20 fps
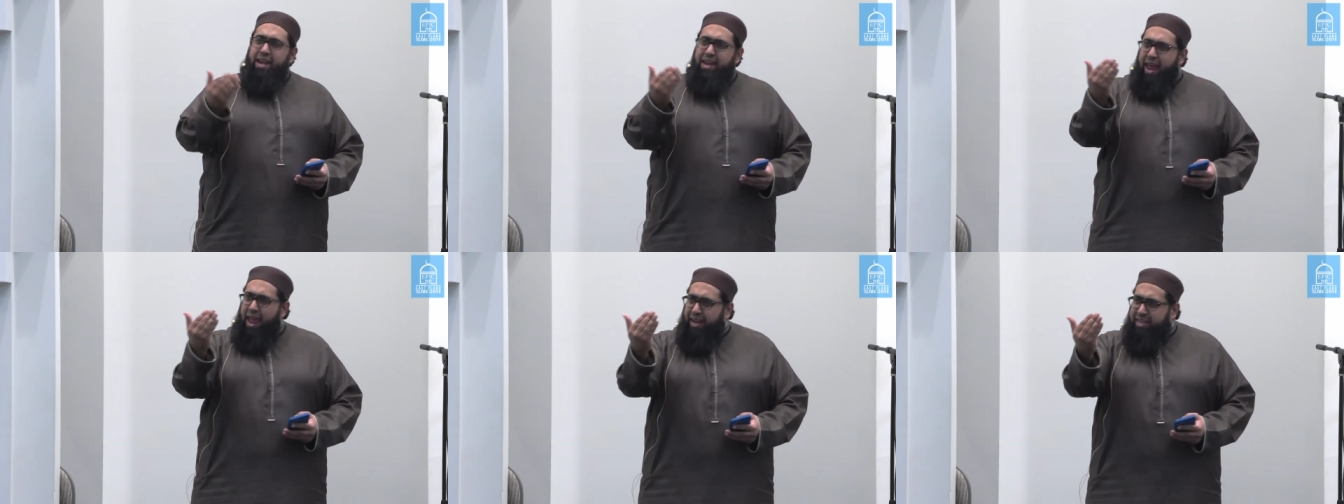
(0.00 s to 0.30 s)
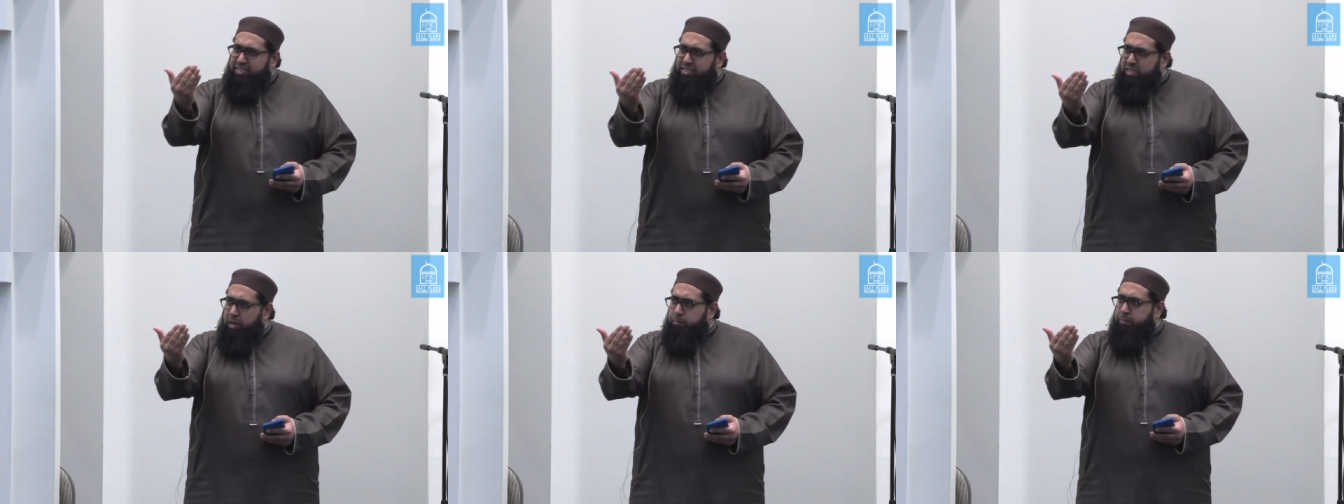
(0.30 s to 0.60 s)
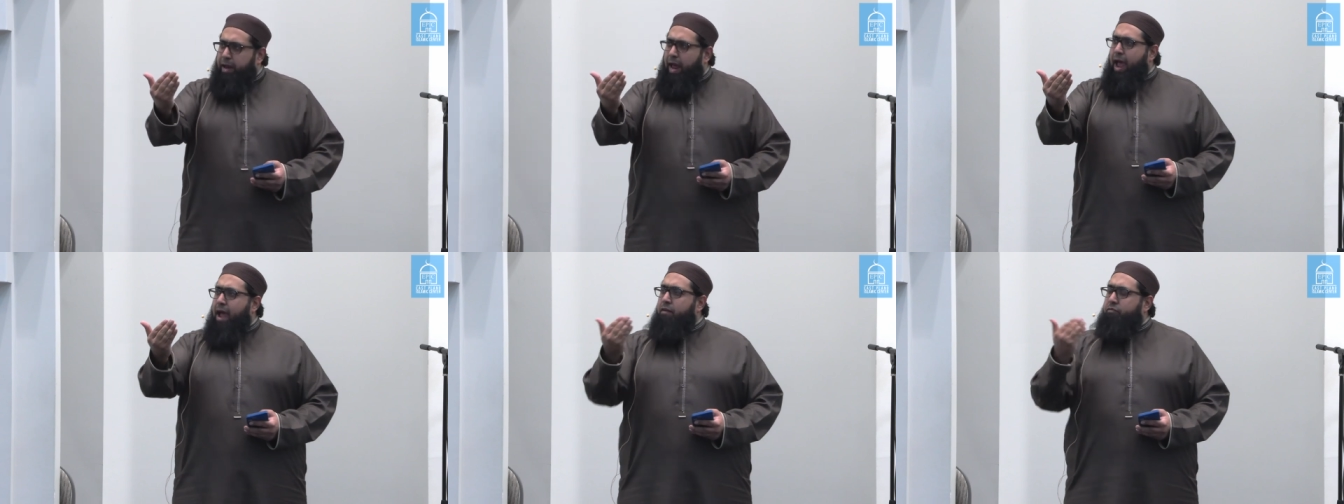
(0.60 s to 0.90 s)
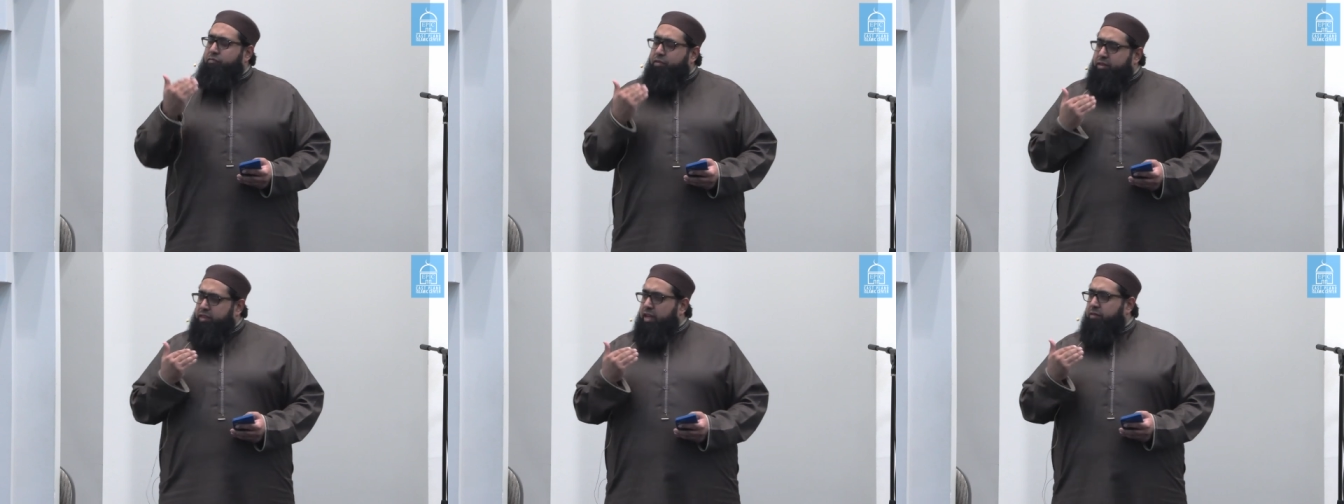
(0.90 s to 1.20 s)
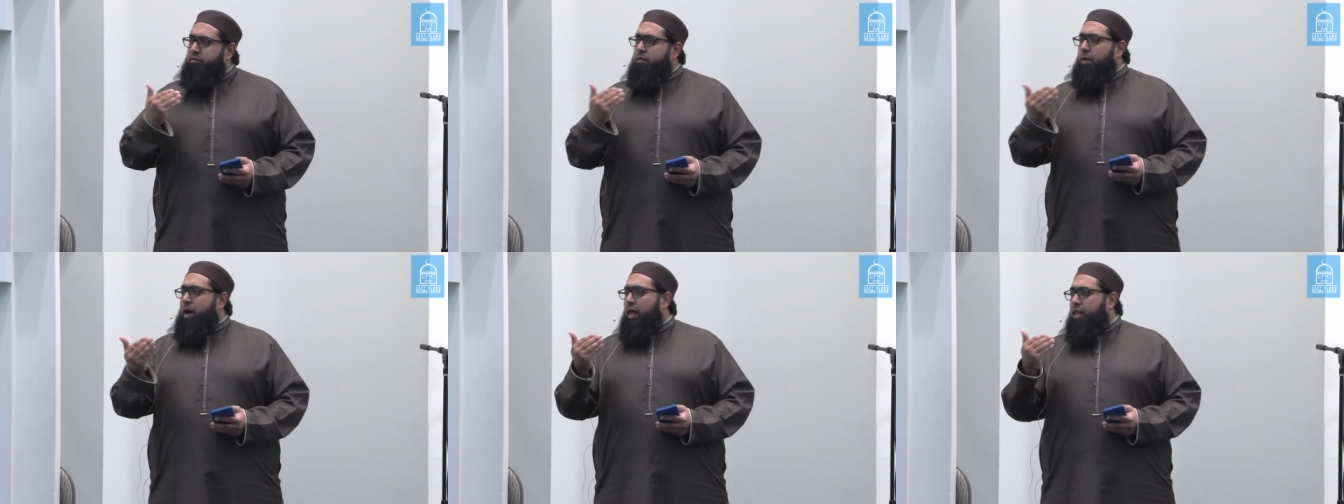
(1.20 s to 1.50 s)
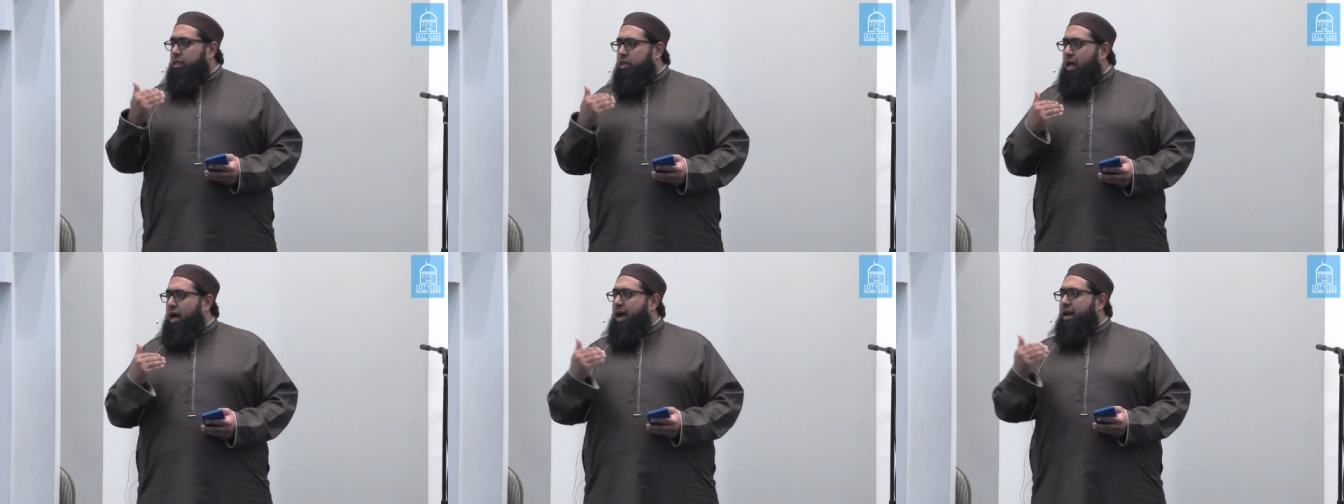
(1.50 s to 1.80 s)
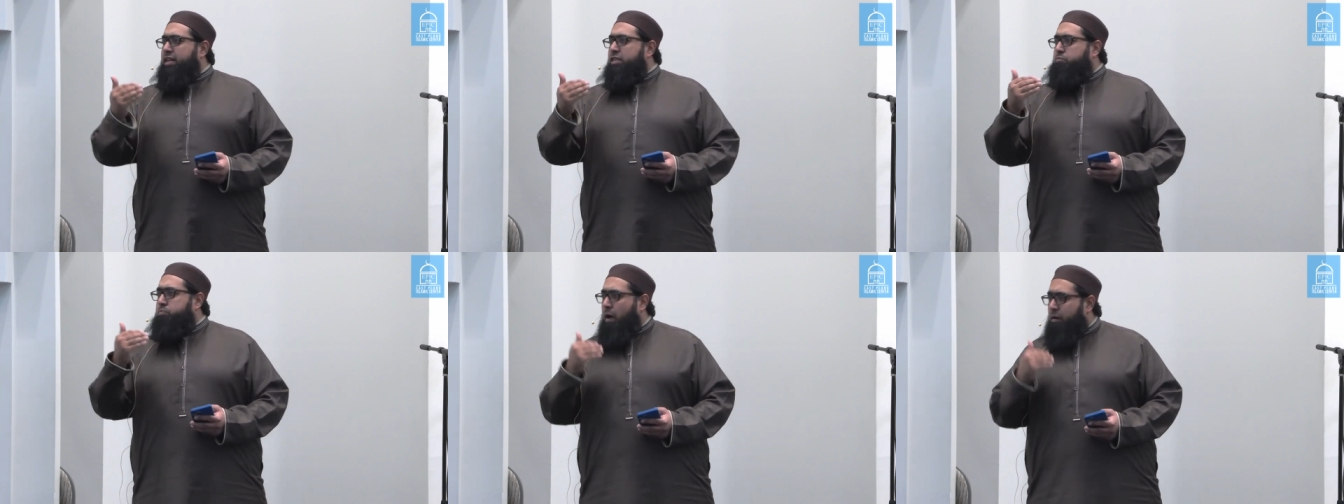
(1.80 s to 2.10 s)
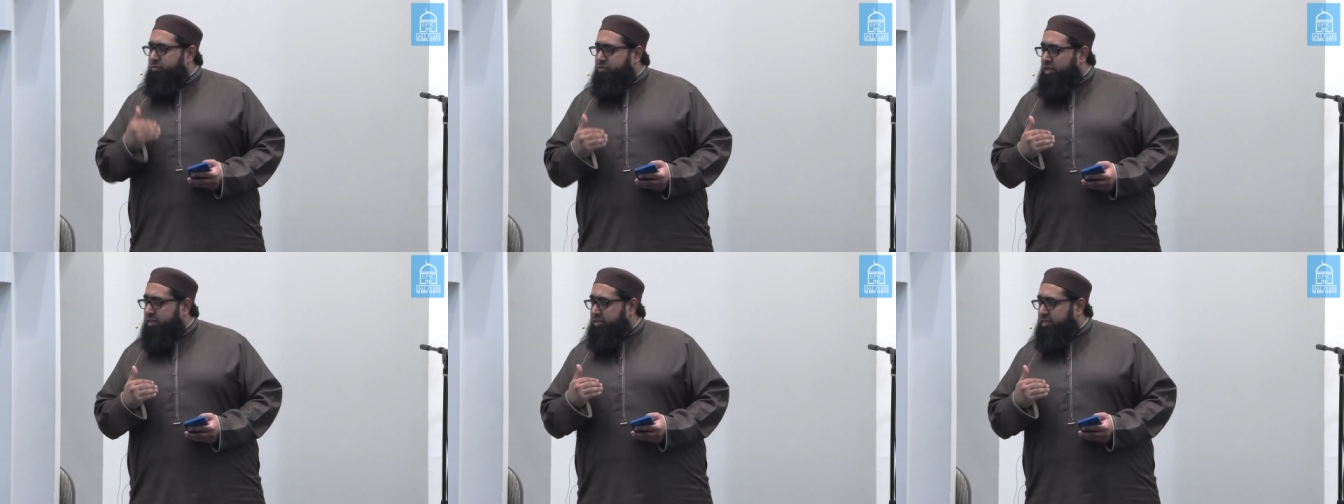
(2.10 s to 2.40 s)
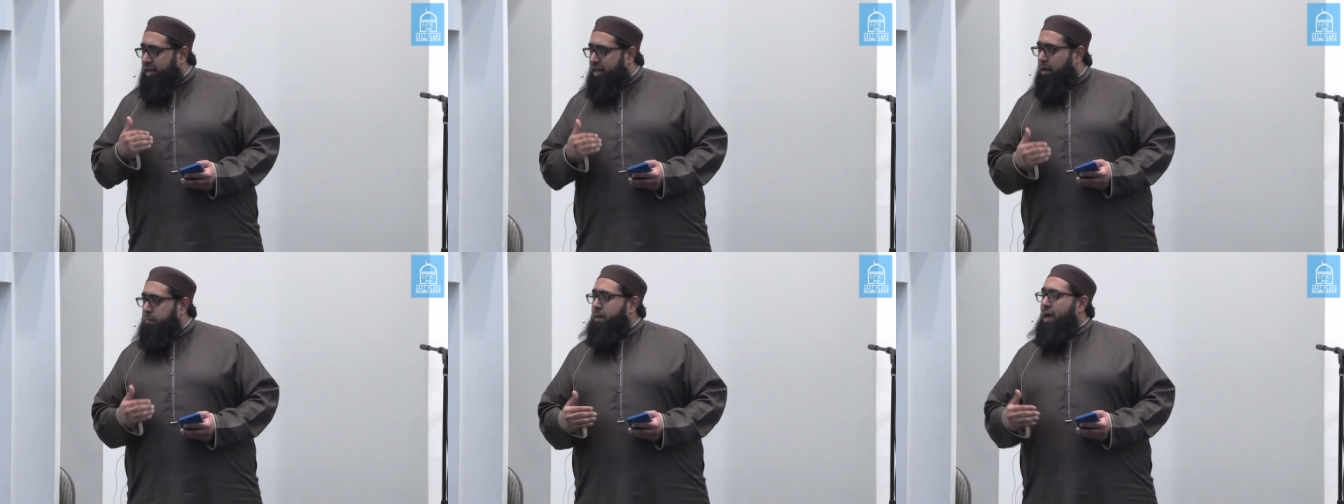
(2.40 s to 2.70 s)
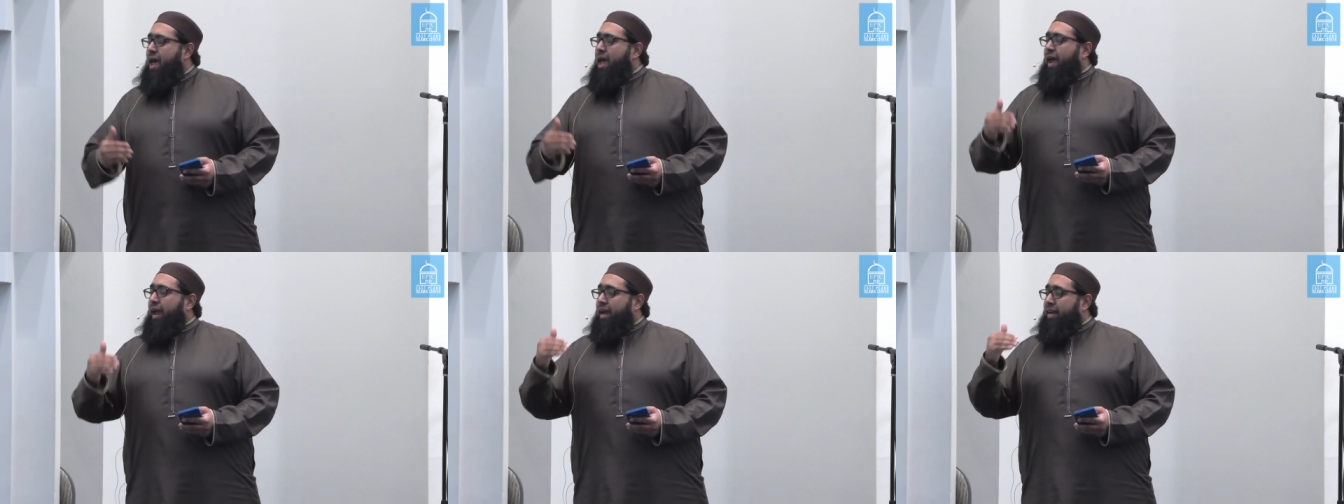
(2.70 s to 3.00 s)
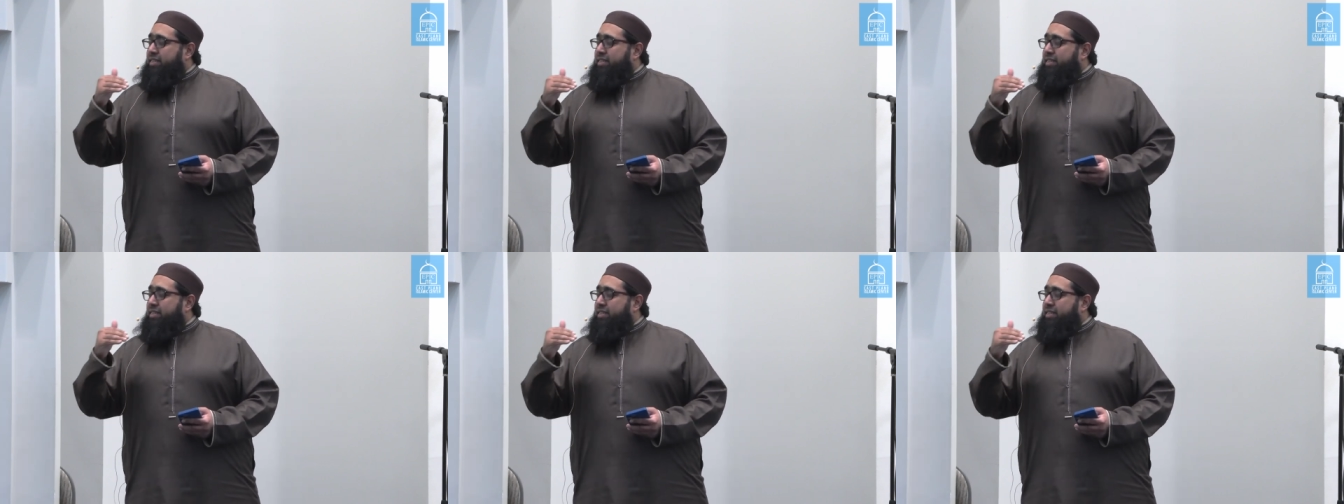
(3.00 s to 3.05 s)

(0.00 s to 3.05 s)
and accept everything from Allah and His Prophet sallam,